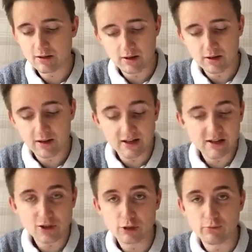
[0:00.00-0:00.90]
And
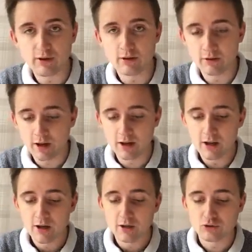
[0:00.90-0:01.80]
it's actually been
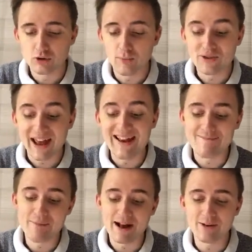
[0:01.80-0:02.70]
dropped
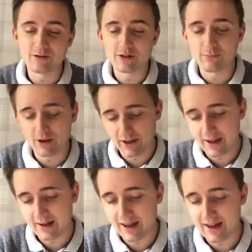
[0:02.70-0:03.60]
£8 by the
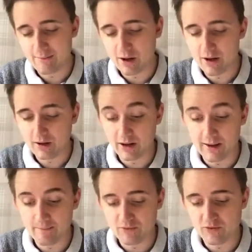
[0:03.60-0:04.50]
handicap
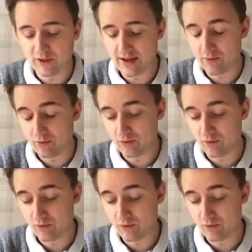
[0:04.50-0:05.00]
marker for that